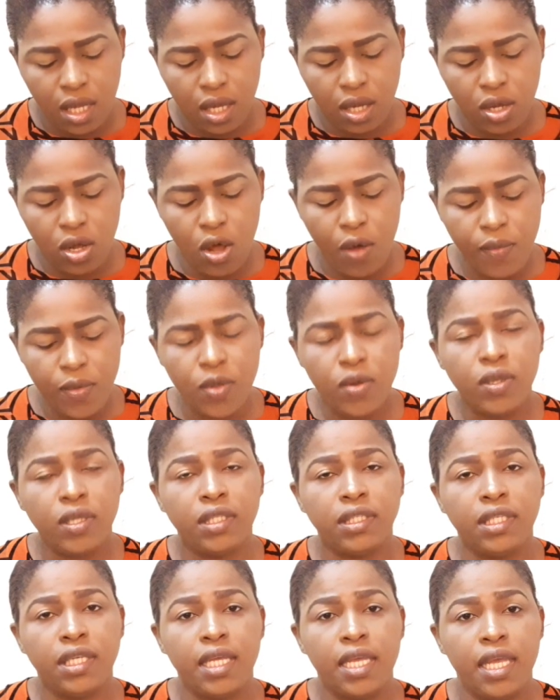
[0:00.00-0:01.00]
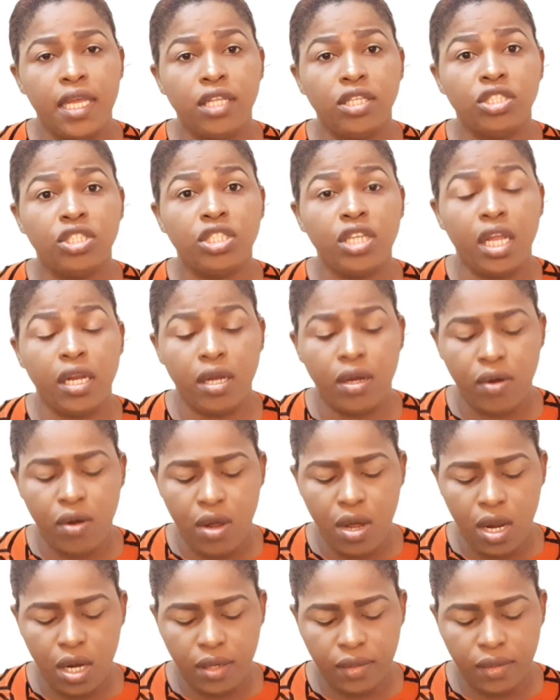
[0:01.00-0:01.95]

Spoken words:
community in general.